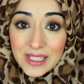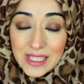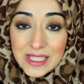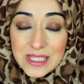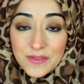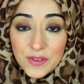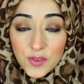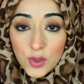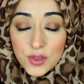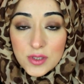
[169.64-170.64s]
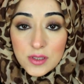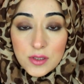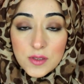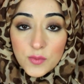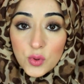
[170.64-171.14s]
any kids, if you've got
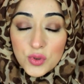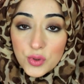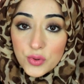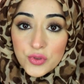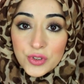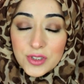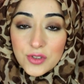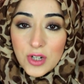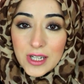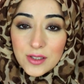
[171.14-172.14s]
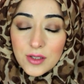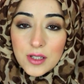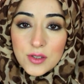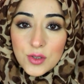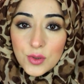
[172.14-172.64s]
small children, trying
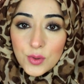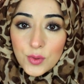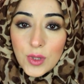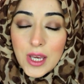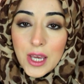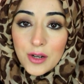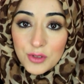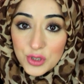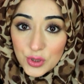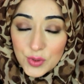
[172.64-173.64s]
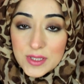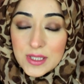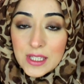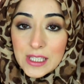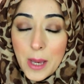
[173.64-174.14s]
to reduce
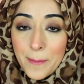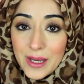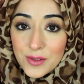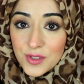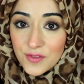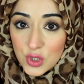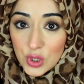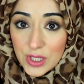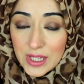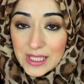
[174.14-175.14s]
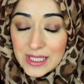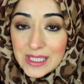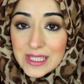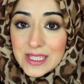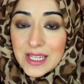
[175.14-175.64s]
the amount of sugar they
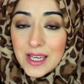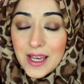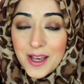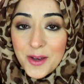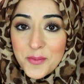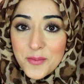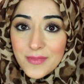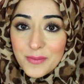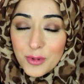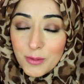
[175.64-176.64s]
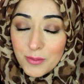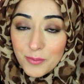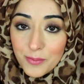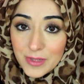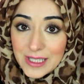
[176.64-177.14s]
eat,
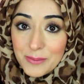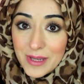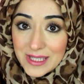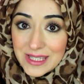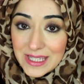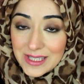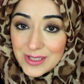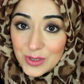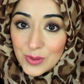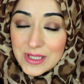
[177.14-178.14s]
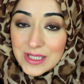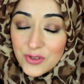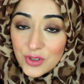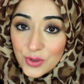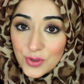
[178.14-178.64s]
probably best thing to do is
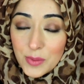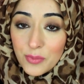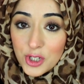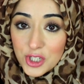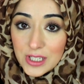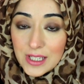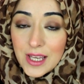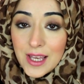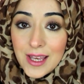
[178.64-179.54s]
introduce a brushing